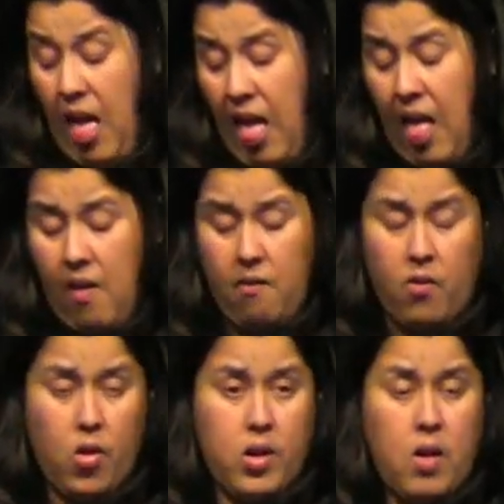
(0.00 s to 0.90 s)

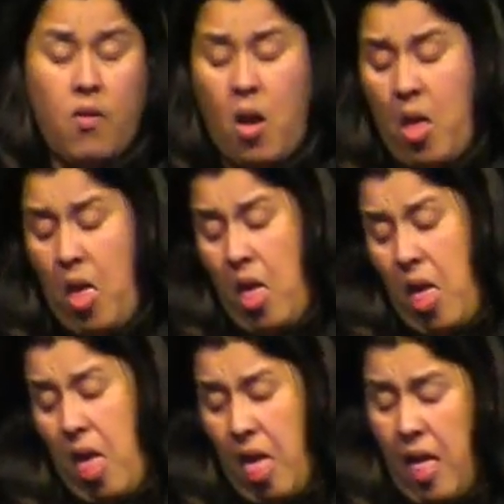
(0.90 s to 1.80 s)
God, okay,
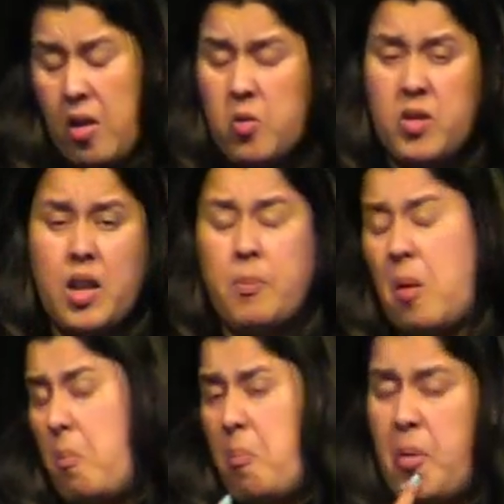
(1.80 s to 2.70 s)

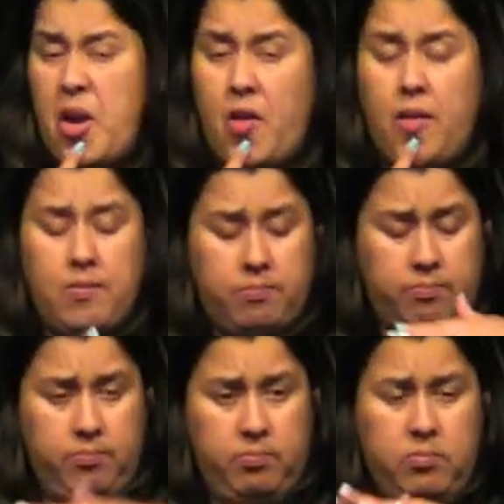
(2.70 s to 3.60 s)
to answer our
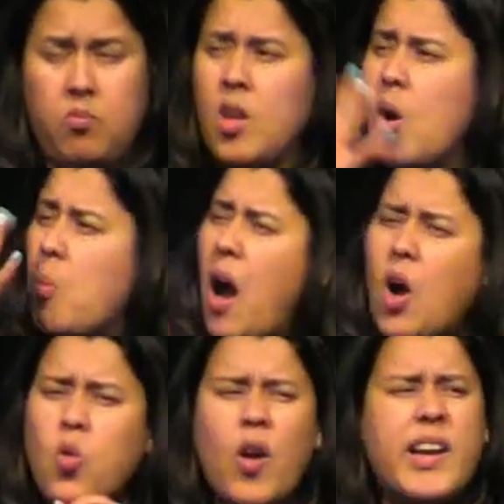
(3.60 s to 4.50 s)
prayers.
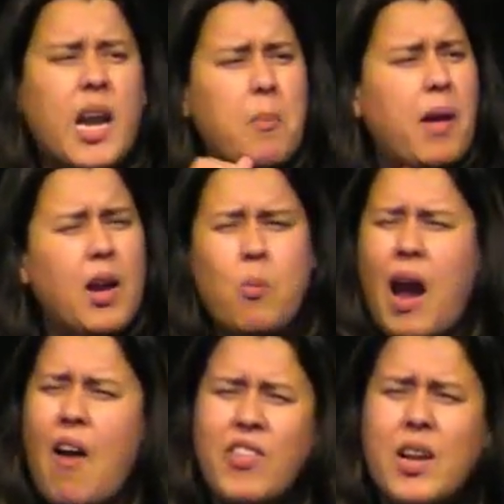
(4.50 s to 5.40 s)

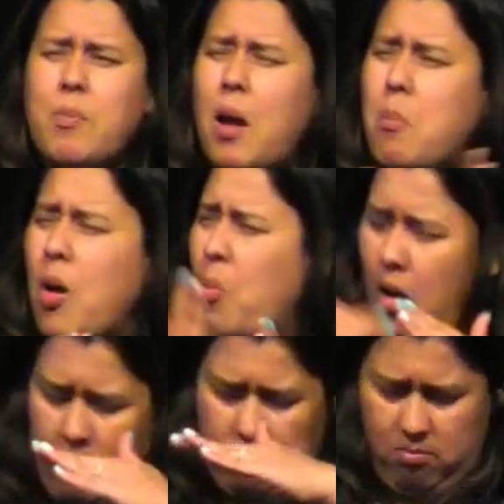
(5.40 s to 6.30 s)
God will
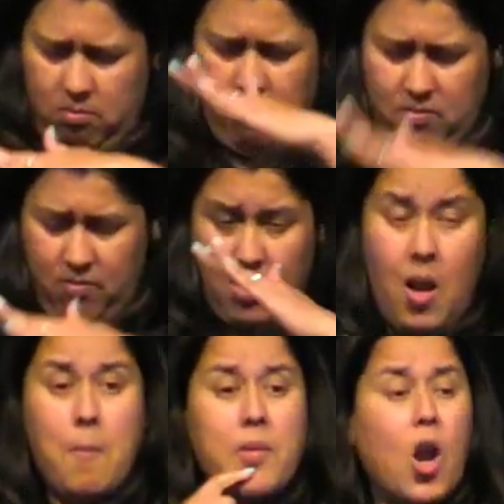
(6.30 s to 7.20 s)
answer your
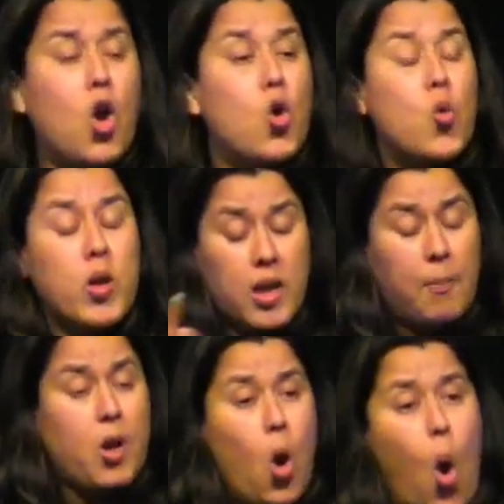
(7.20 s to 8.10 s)
prayers if you
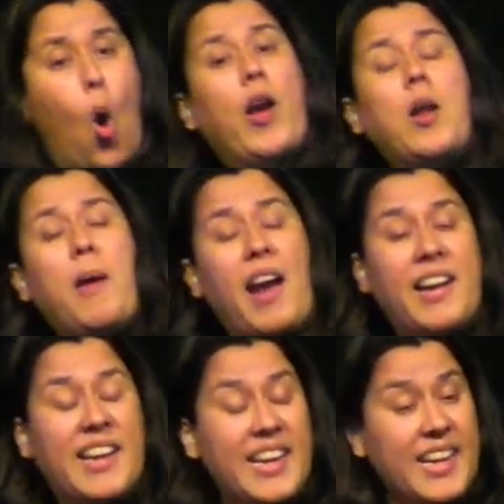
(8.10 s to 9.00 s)
open your mind and
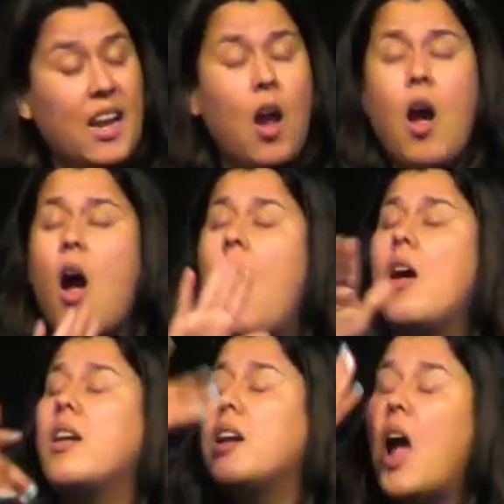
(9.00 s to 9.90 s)
your heart. If
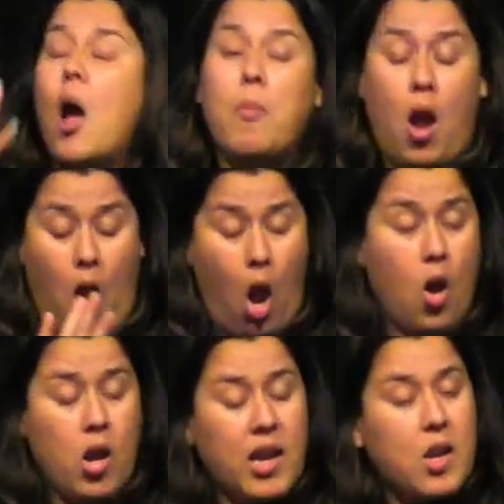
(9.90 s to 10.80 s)
you're blocked off
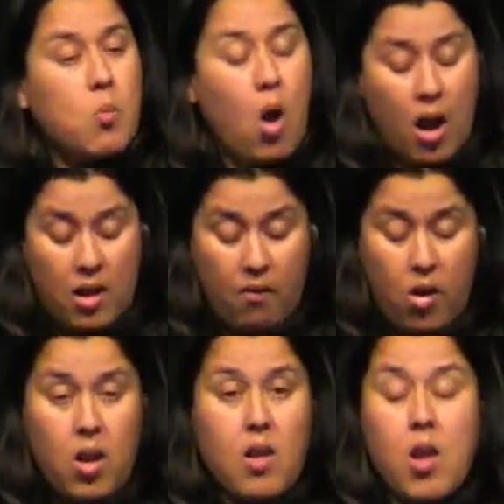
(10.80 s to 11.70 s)
and you're closed off
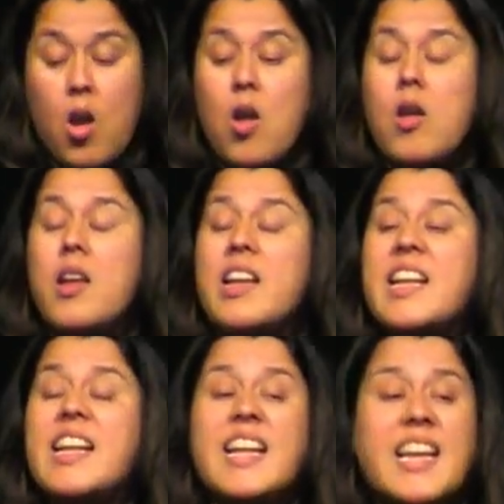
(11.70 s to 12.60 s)
and you haven't
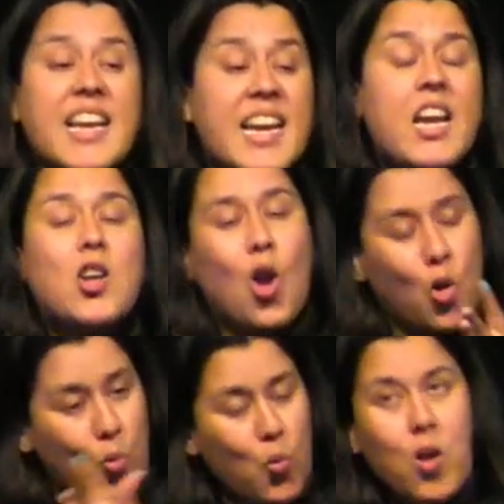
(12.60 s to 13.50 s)
forgiven and you're
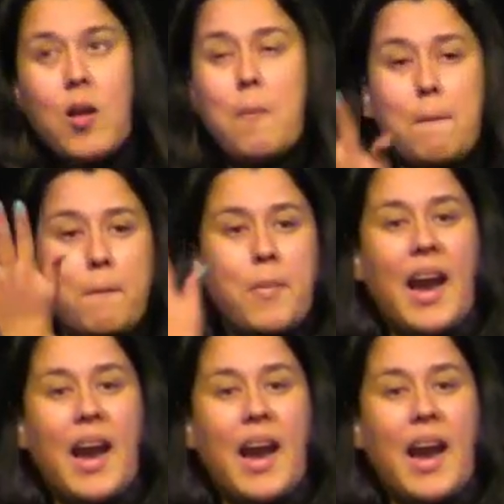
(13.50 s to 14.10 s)
bitter about something,